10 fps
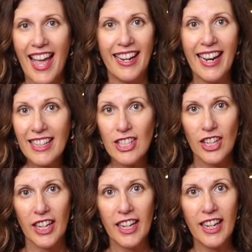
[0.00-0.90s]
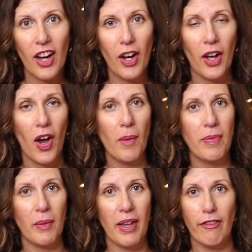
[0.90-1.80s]
And next year, I hope
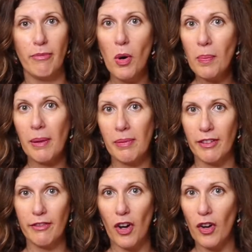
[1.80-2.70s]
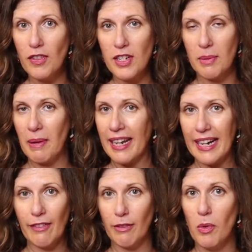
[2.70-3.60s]
that we have more people involved to make it
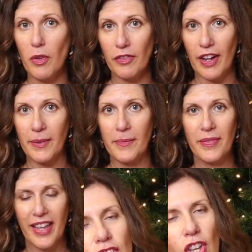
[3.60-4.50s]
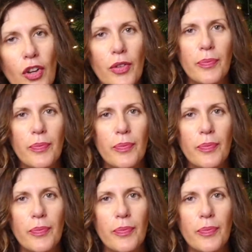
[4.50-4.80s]
even more fun. So